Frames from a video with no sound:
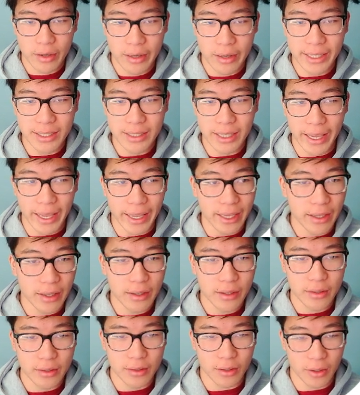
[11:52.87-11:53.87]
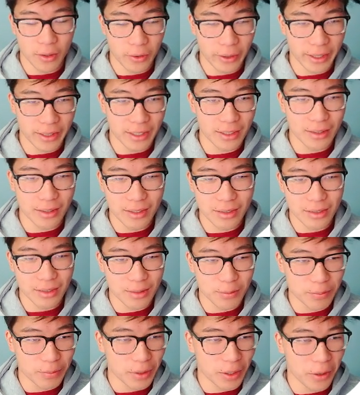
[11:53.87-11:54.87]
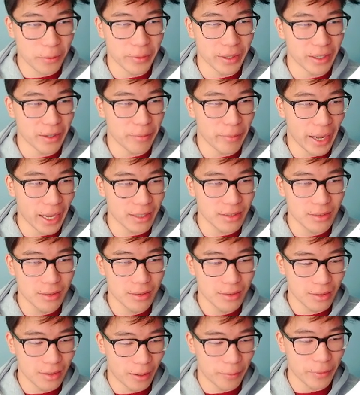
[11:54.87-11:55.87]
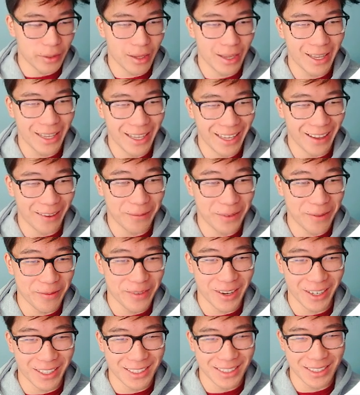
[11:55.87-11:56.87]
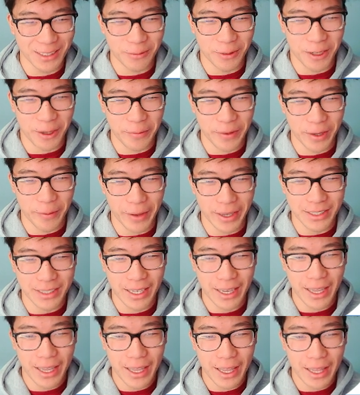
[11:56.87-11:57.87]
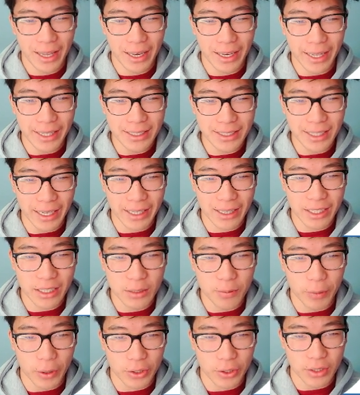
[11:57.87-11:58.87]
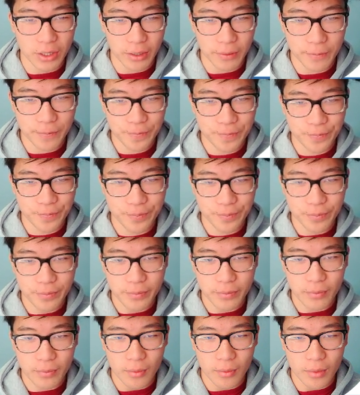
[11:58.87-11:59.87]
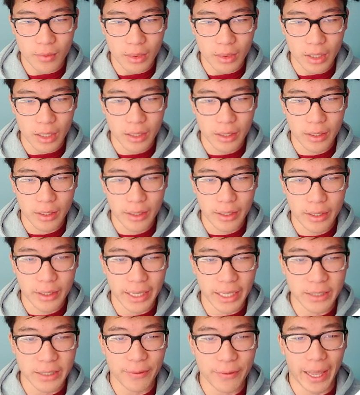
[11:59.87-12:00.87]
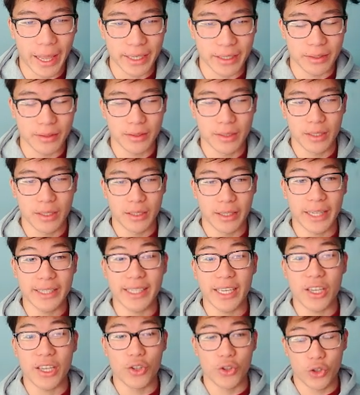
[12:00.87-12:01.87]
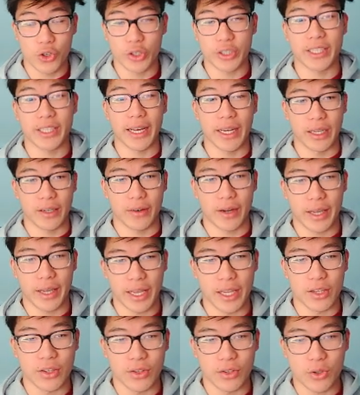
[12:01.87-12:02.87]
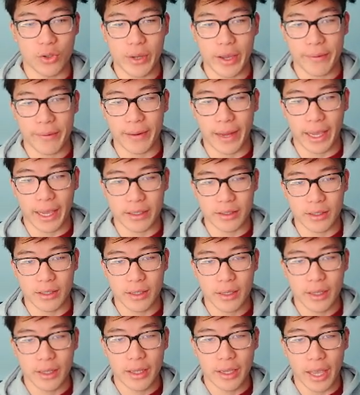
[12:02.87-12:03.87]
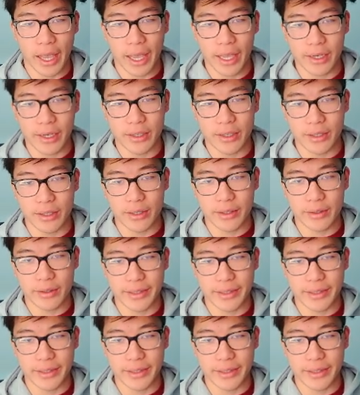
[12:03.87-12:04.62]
let's say, okay, this is becoming a mess. I'm gonna be honest. This is becoming a mess. Let's say this person gets flagged. Let's say you're sending, right? And you get flagged, and